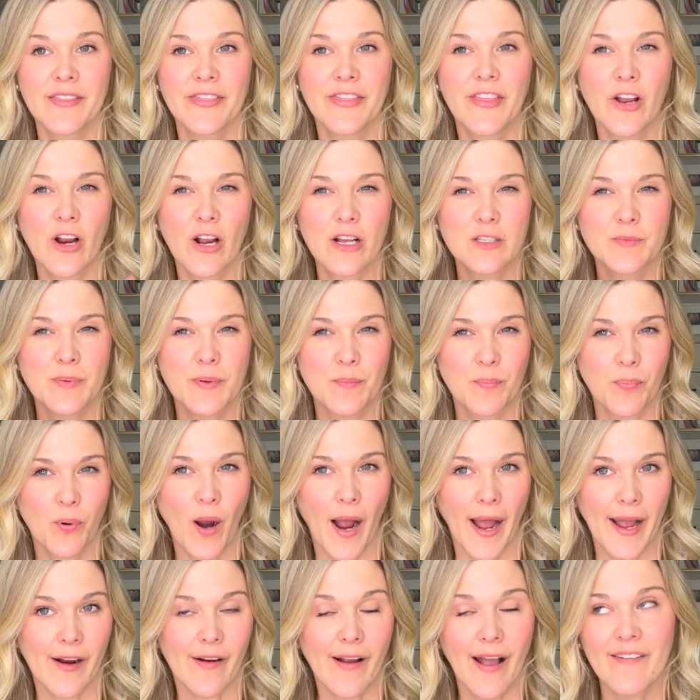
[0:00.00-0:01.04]
There has been
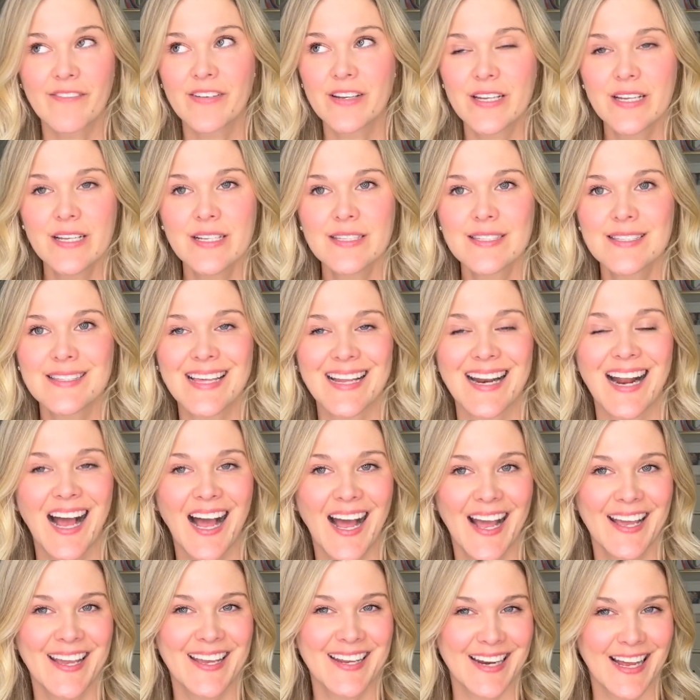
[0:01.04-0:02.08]
prior evidence that a
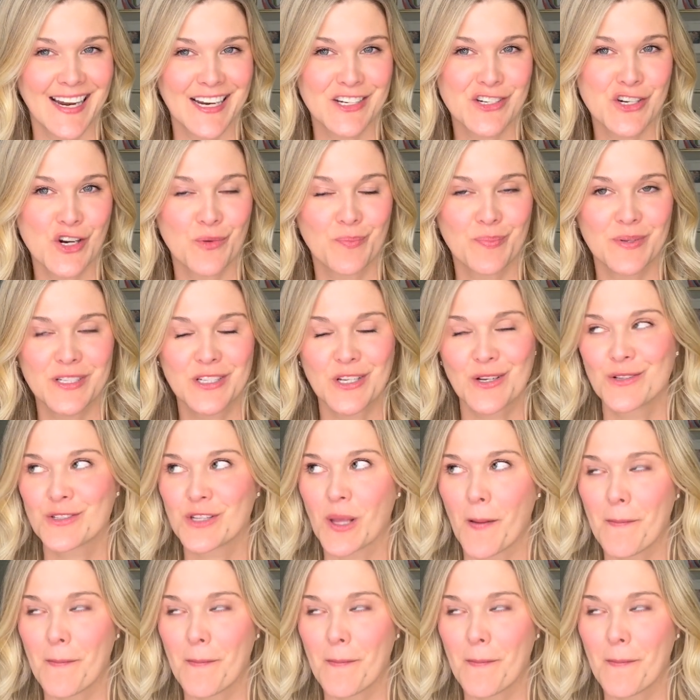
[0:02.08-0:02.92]
high gonadotropin dose